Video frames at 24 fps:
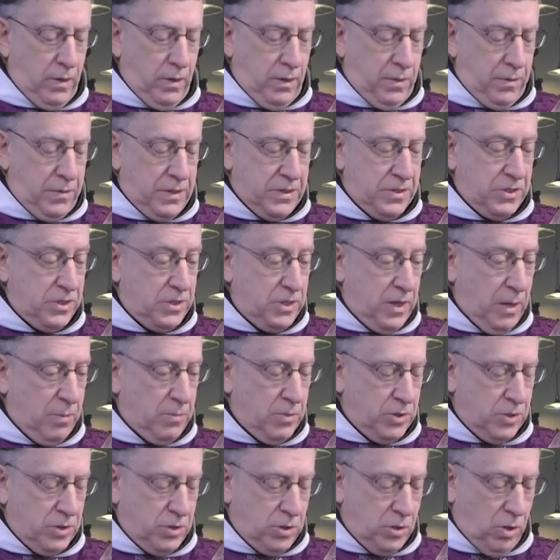This same
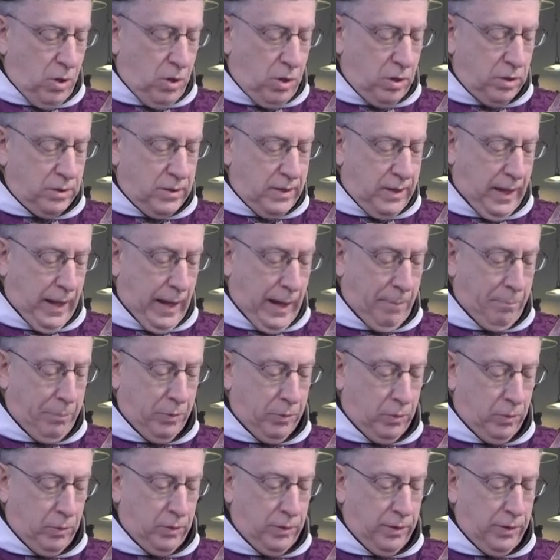assault,
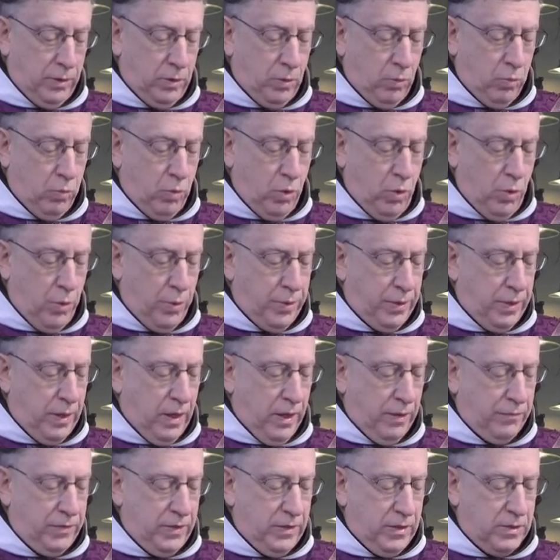capital in the ruin
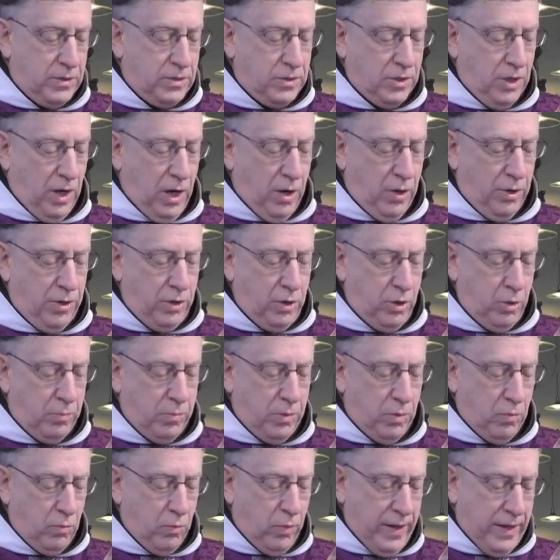of the entire
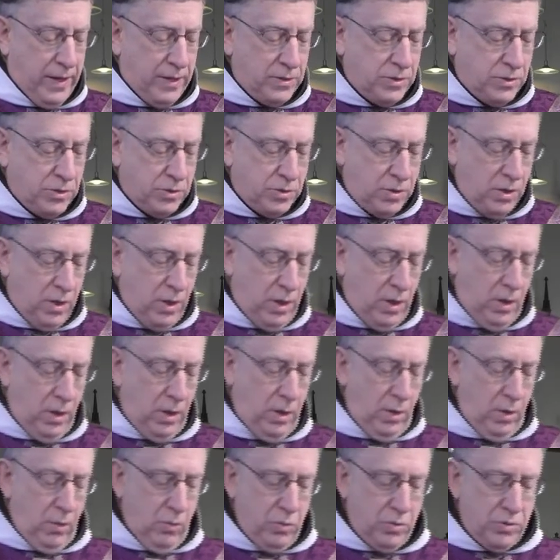human race,
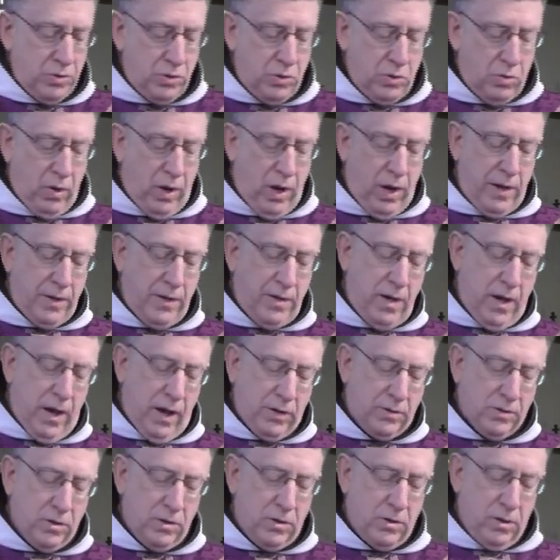was tried
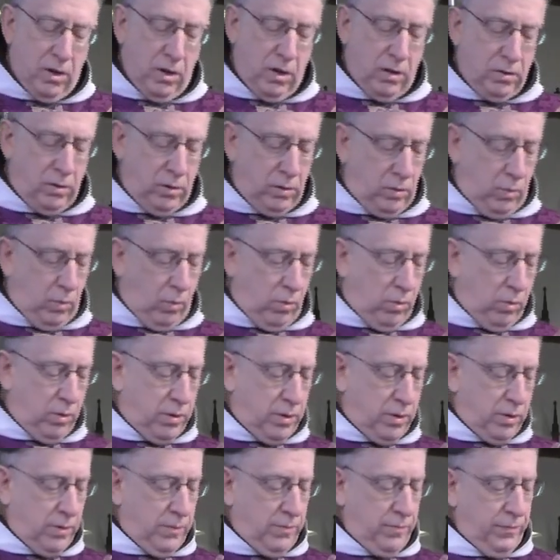next on the
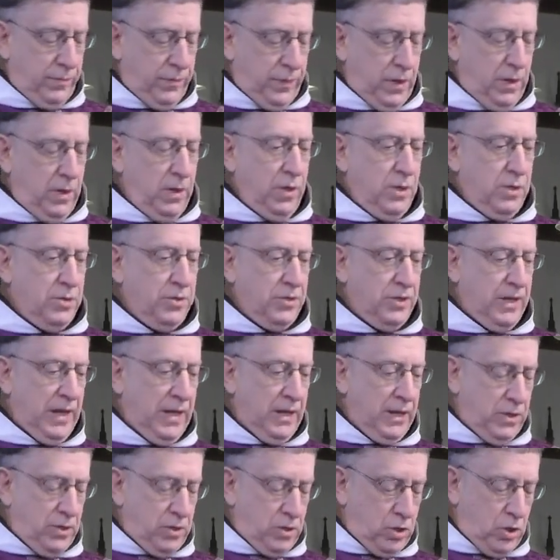Lord.
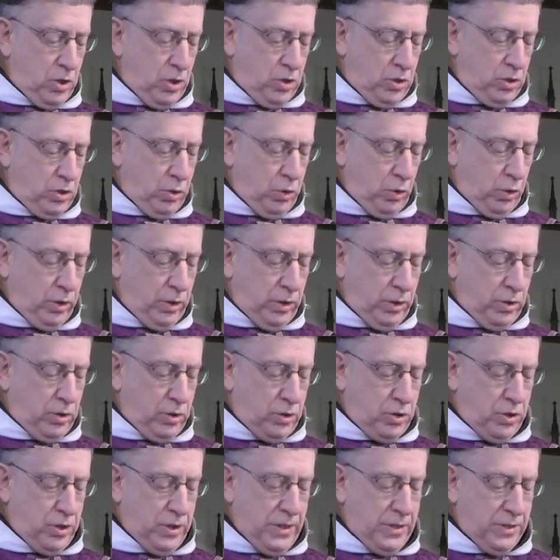Satan
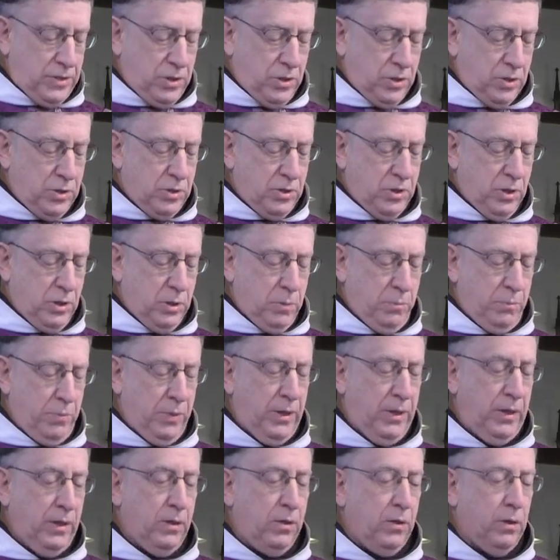took Jesus to the
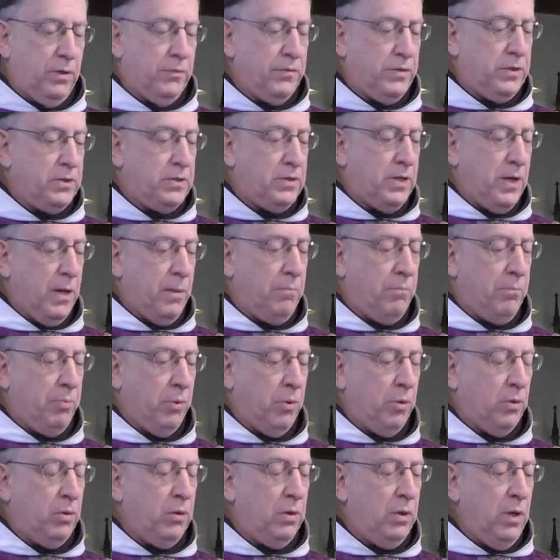pinnacle of the
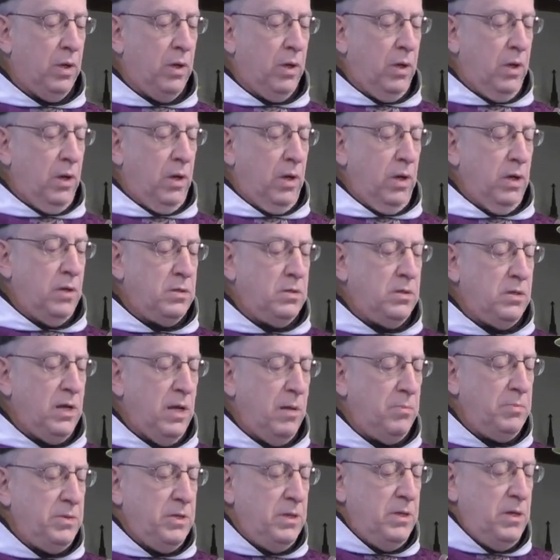temple and
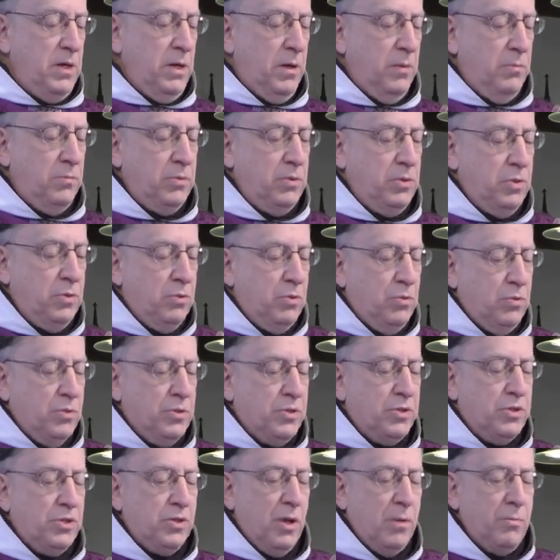tempted him to
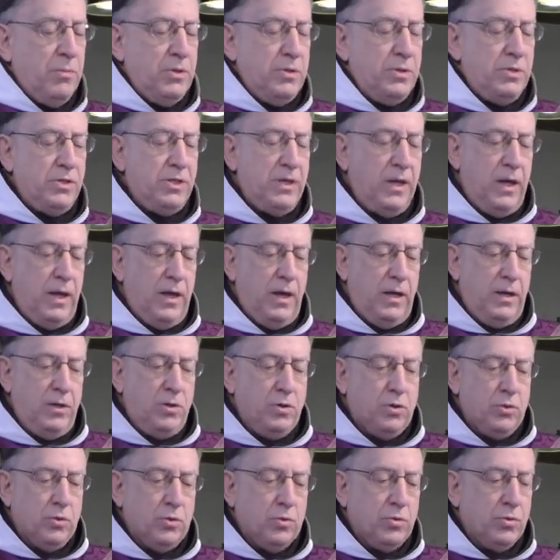summon
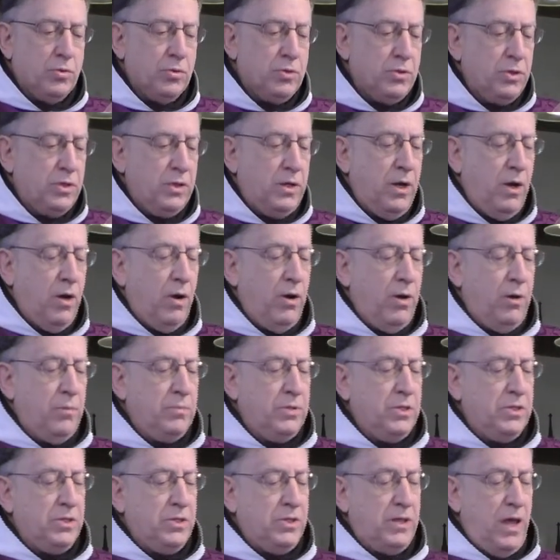angels to carry him
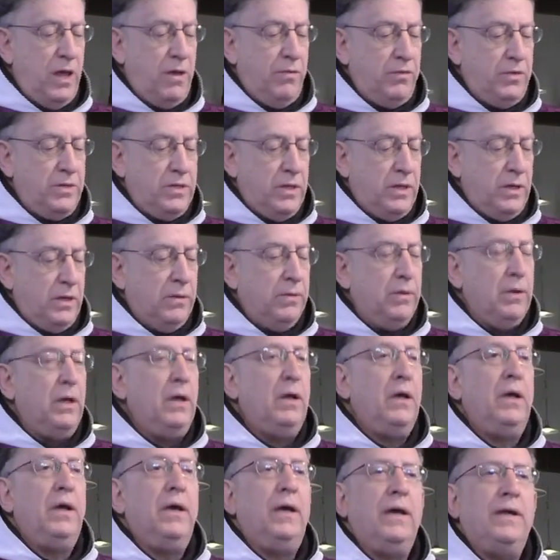to safety,
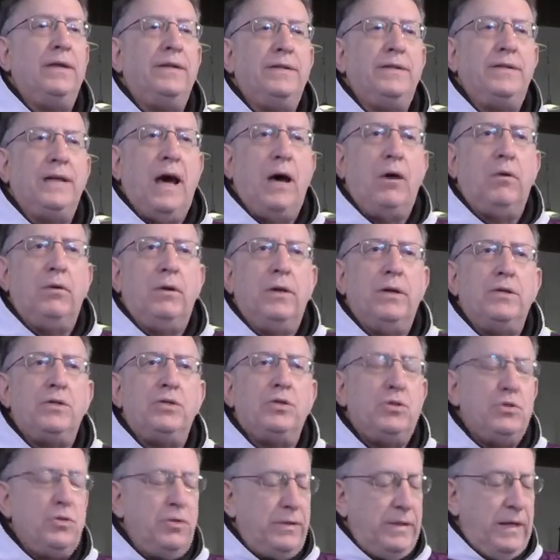and
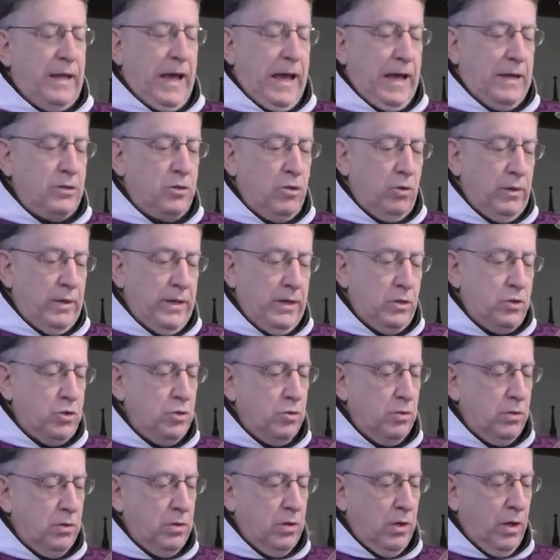doubtless to the
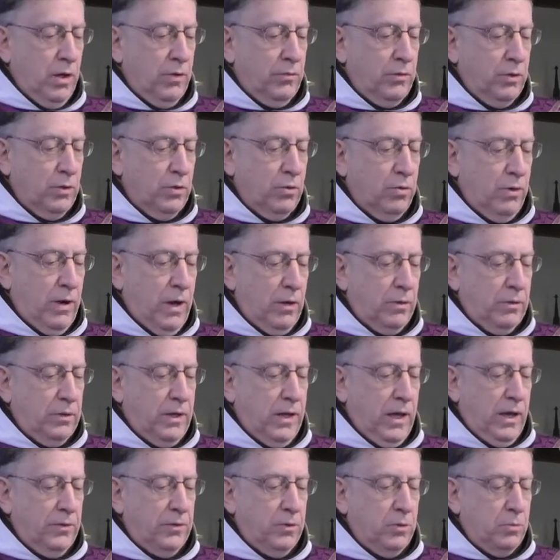adulation of the crowd
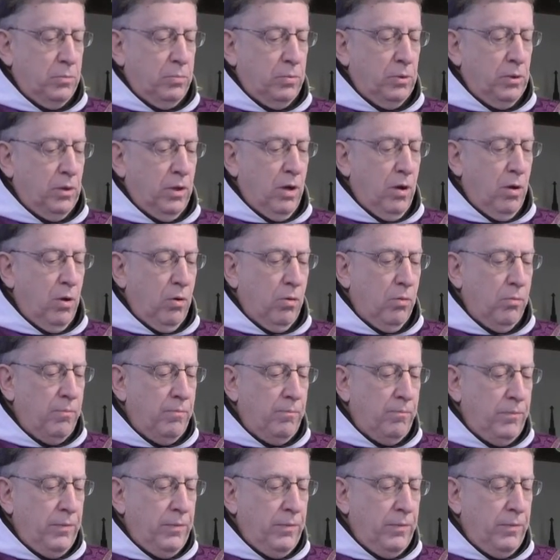gathered below.